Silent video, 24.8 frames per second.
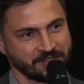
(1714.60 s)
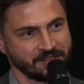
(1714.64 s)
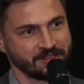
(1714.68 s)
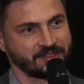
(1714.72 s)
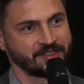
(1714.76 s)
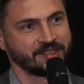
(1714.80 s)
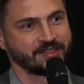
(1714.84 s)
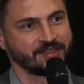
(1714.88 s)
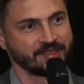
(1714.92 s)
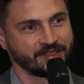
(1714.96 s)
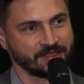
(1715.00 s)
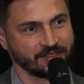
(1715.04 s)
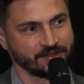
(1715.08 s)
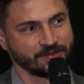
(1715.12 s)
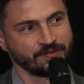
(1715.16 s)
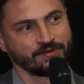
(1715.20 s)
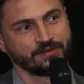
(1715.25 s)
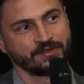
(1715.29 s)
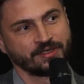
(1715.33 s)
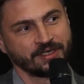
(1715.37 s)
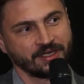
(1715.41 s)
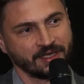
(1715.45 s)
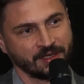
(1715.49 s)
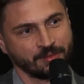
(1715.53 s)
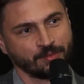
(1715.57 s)
So it is
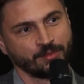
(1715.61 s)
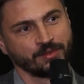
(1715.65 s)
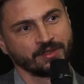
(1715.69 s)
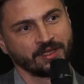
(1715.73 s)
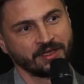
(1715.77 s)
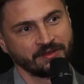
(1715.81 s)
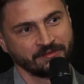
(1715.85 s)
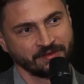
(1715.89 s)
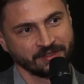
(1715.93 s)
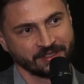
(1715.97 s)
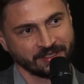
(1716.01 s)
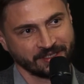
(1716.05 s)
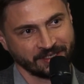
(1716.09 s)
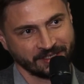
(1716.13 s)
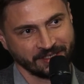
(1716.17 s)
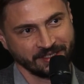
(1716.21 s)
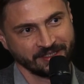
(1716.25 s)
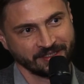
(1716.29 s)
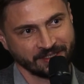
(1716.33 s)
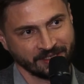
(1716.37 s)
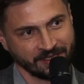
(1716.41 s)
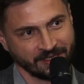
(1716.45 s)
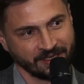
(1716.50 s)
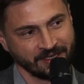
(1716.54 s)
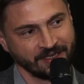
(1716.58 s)
next
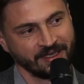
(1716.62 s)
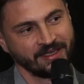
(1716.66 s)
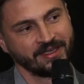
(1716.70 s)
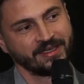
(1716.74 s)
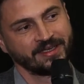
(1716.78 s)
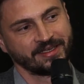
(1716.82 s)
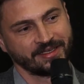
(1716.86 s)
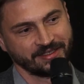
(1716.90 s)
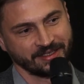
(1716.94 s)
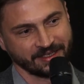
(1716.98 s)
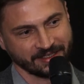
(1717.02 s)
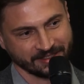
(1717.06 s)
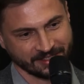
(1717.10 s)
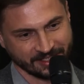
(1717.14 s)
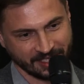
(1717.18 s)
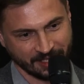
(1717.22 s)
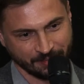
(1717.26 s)
to the road.